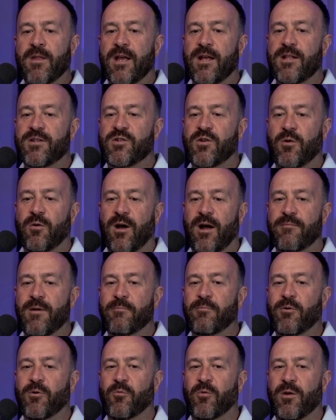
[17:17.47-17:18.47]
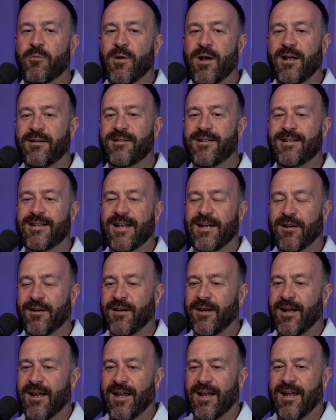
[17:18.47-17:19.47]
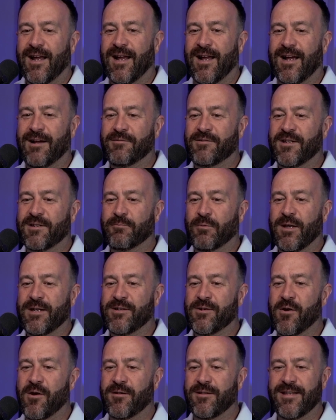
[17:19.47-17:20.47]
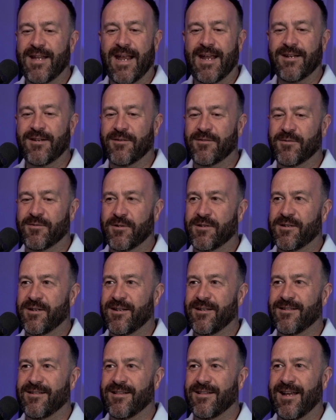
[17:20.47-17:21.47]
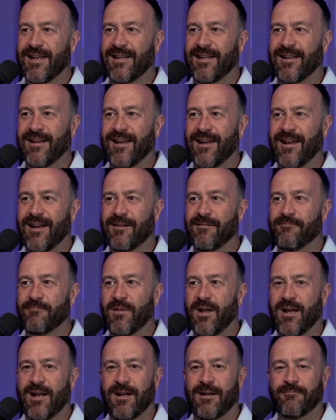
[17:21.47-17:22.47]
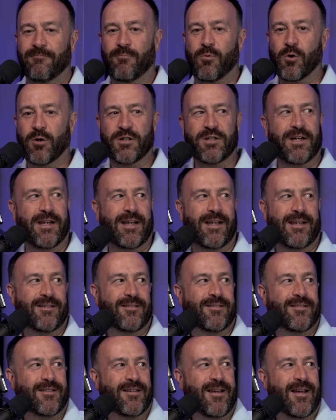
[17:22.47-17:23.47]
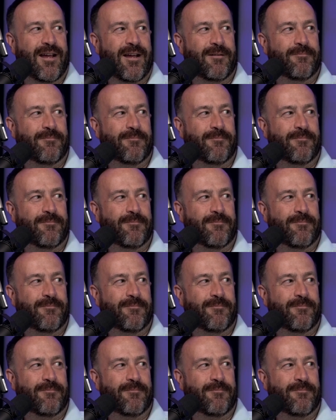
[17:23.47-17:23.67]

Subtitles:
And so I remember we went out to dinner. It was this place called Nando's, which is like Portuguese,